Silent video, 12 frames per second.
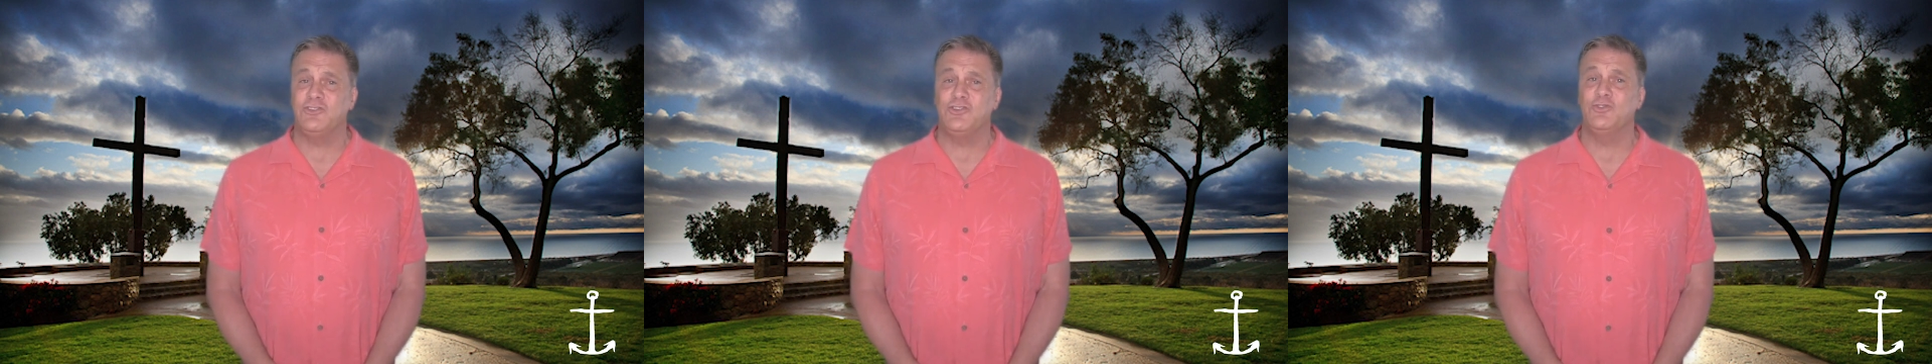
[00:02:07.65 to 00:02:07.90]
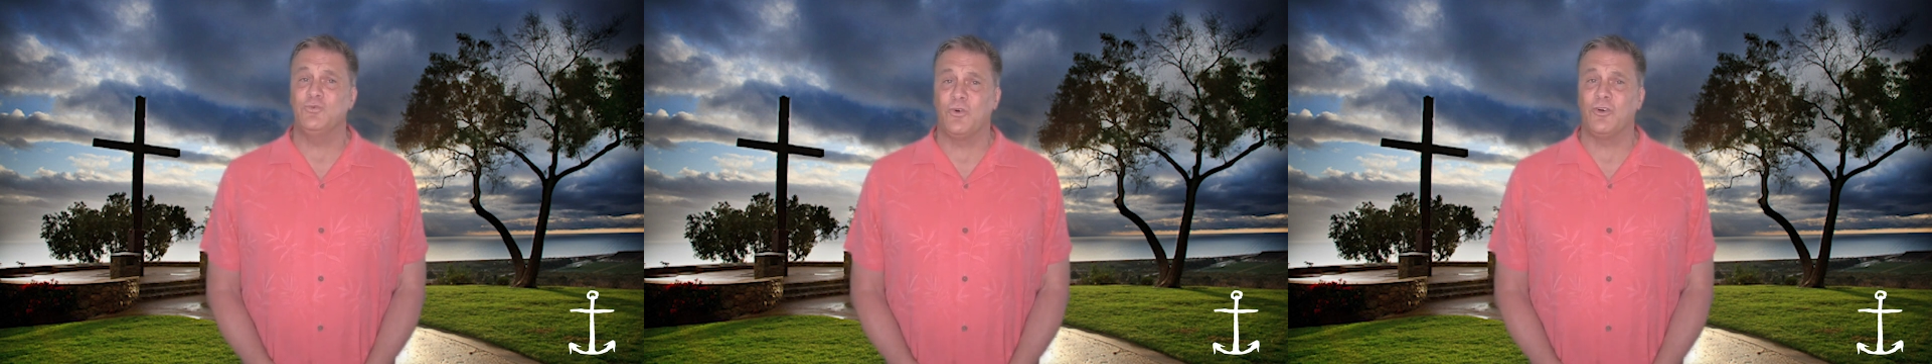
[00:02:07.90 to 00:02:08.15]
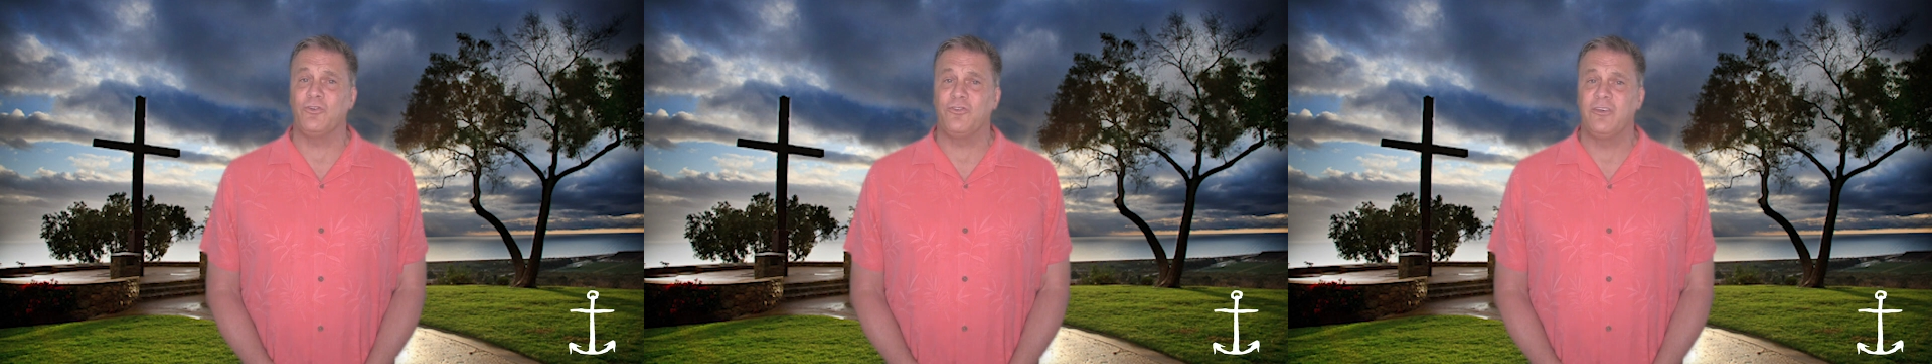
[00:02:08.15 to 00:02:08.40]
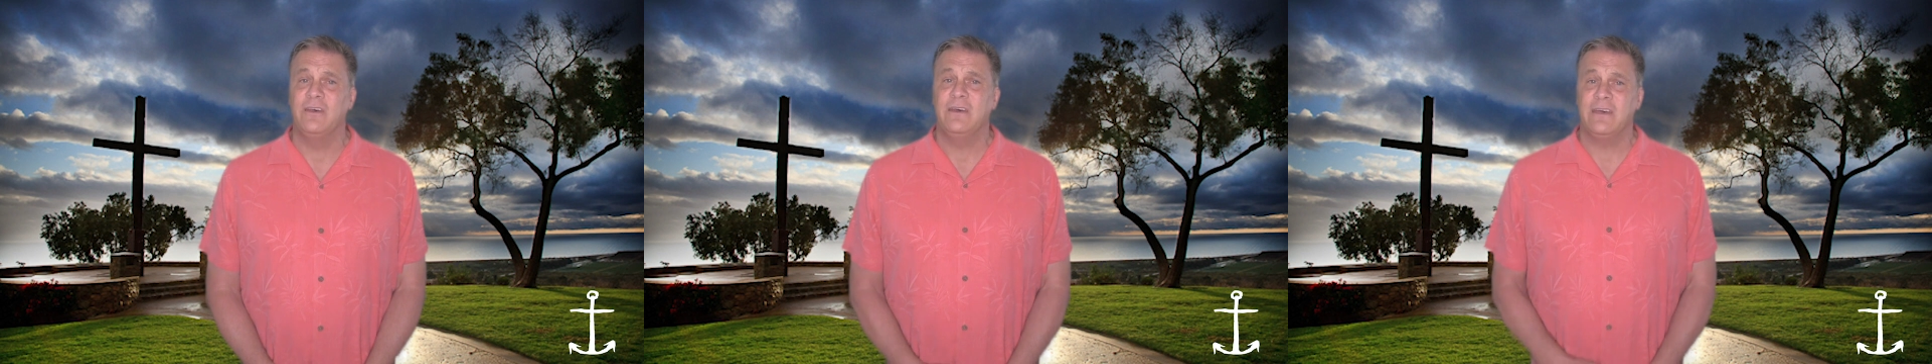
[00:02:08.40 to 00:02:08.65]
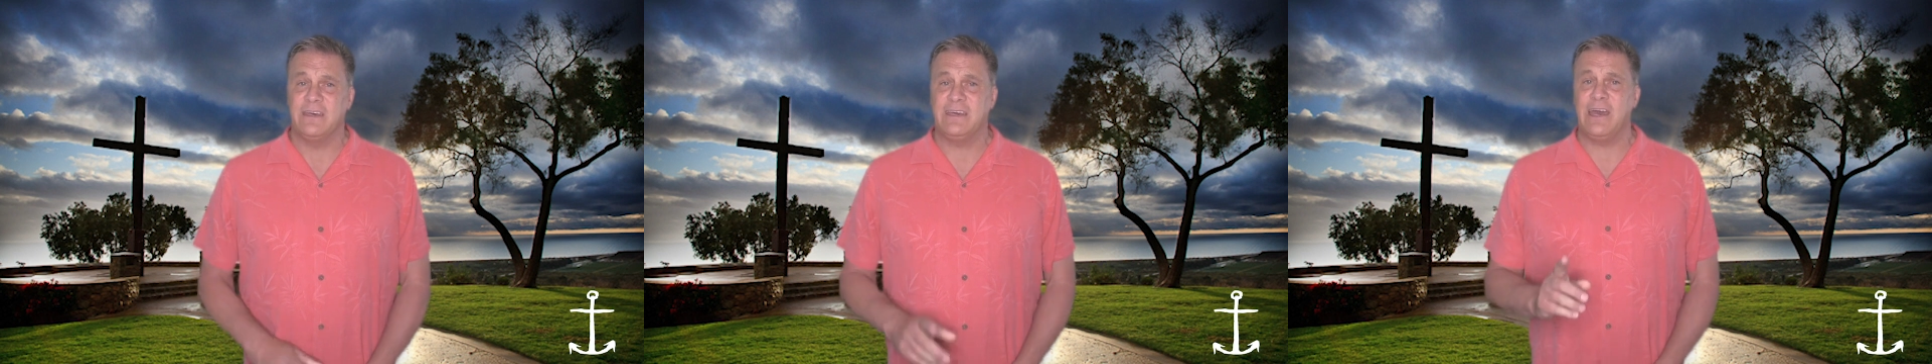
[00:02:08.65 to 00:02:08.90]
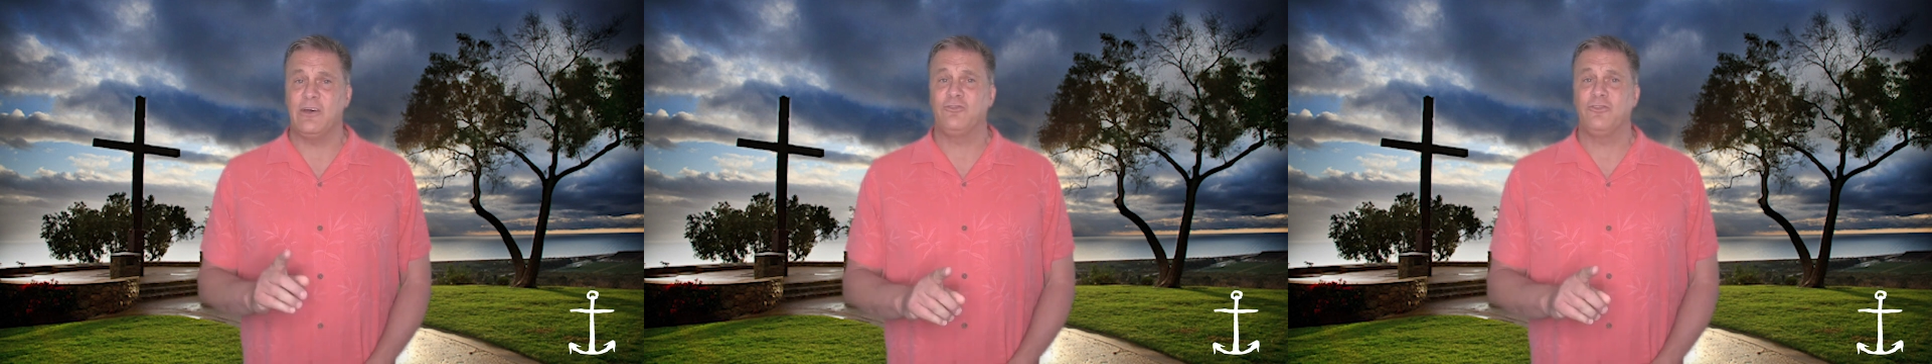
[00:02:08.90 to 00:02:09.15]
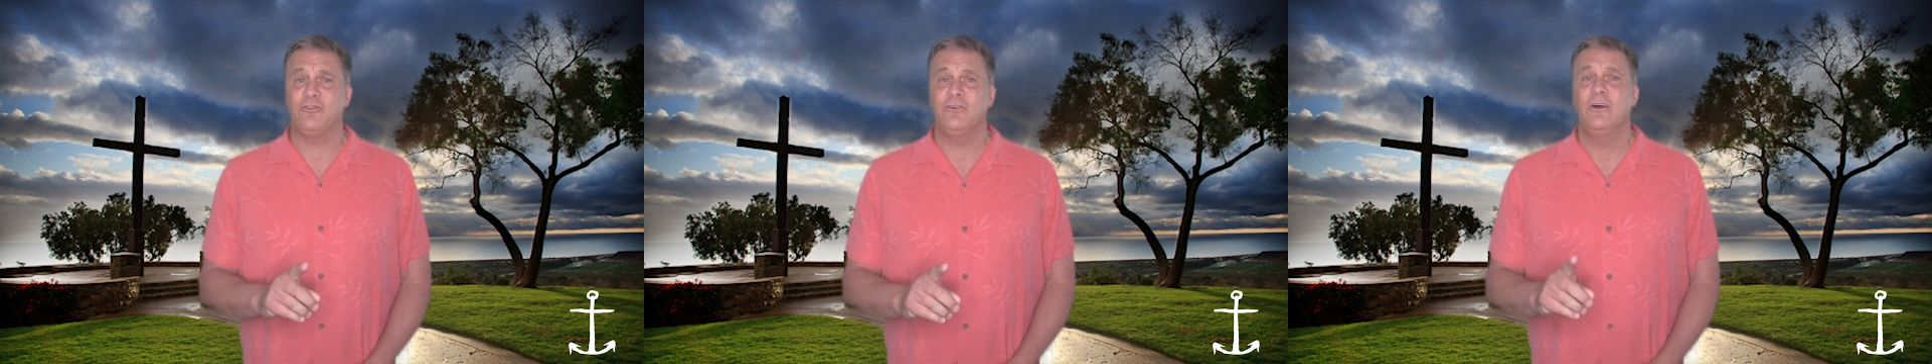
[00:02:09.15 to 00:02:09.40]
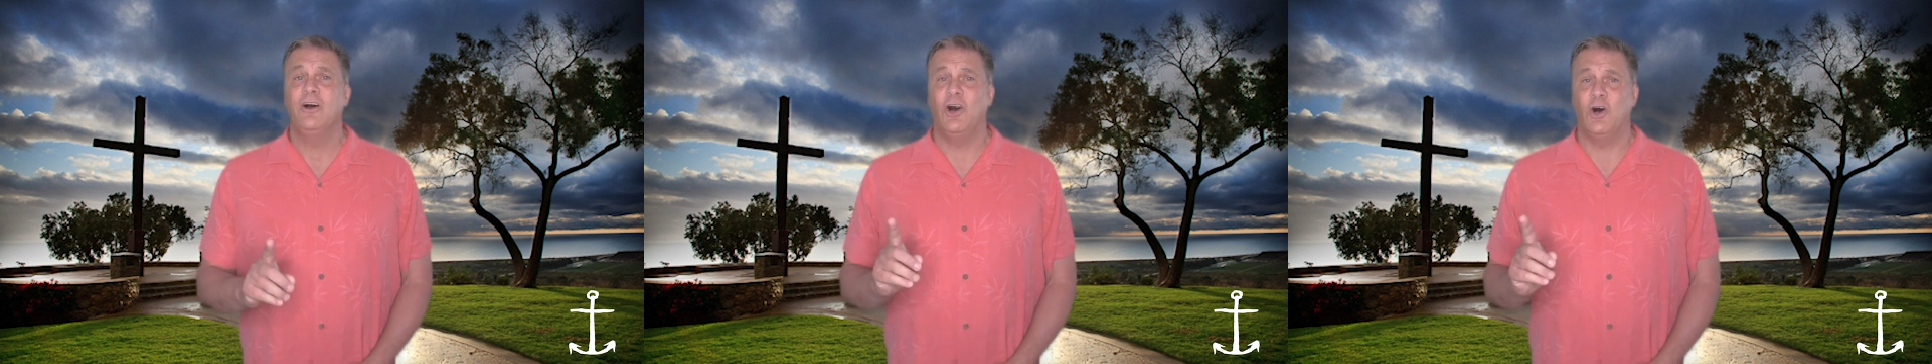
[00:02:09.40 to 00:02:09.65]
two words,
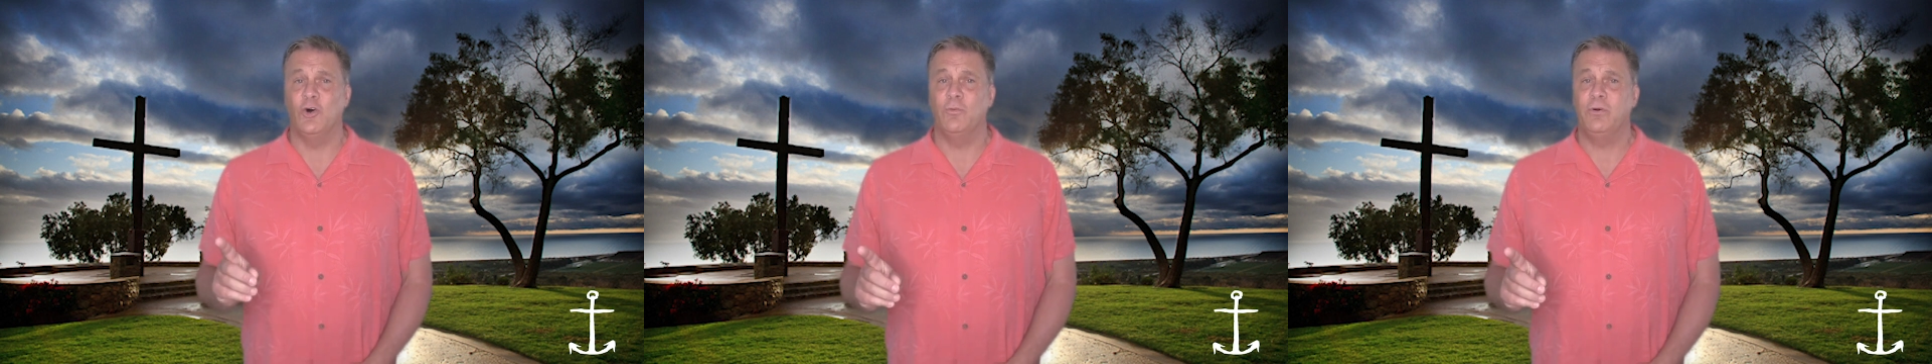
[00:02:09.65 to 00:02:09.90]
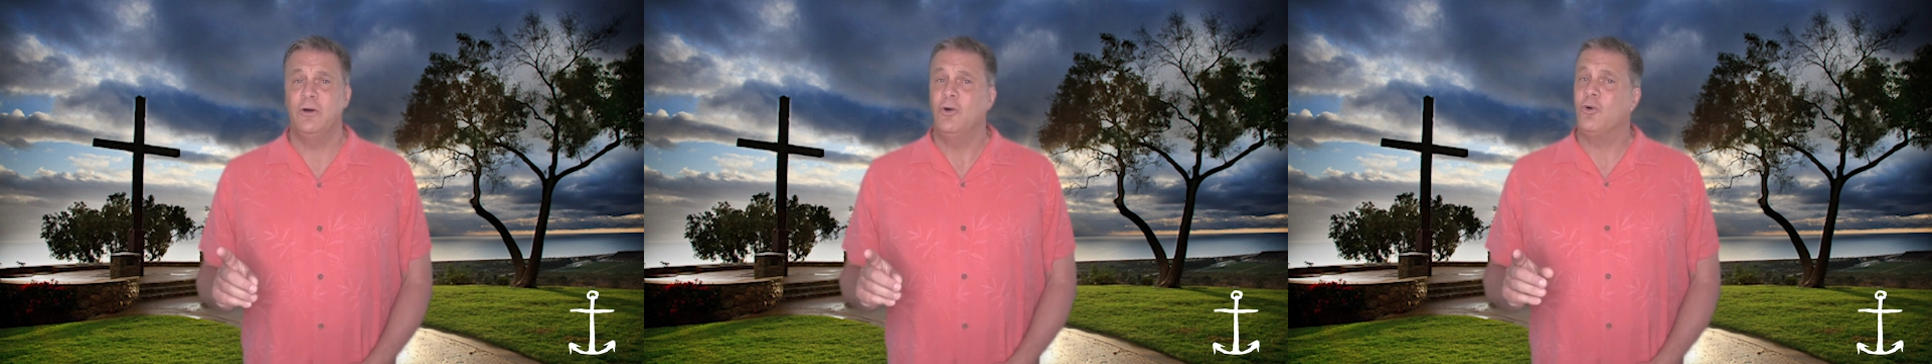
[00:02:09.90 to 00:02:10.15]
Encounter Hope,